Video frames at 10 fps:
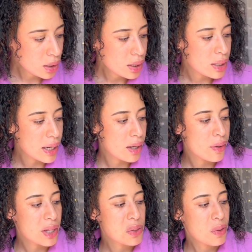Now,
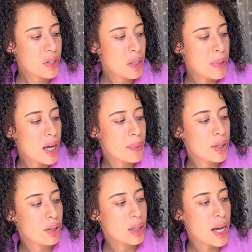these were really
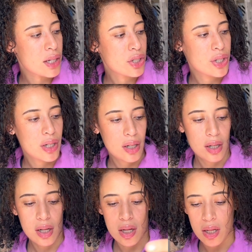popular last
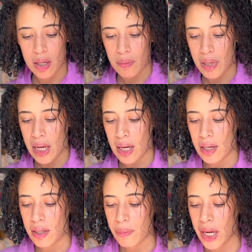year,
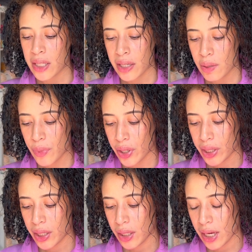and my next
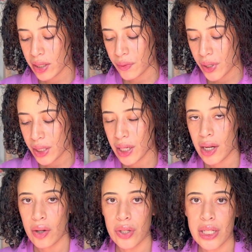market, as of right
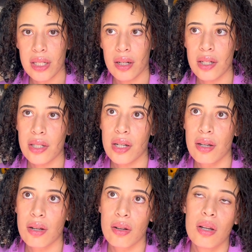now, isn't
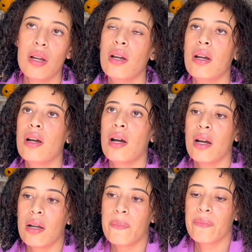until
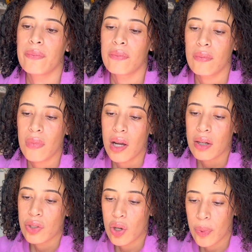
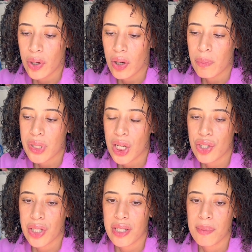October and
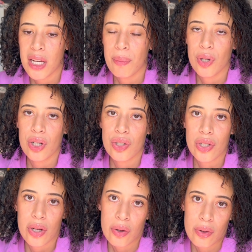potentially September.
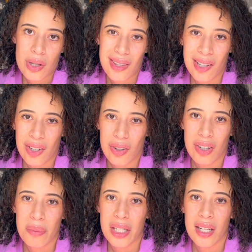So, they're going
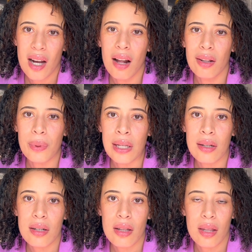to be like Halloween
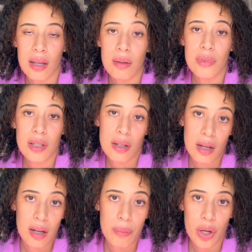themed
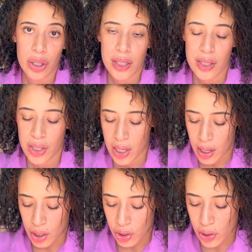markets.
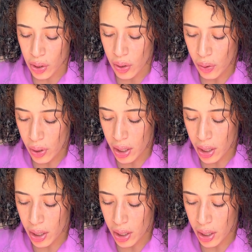So,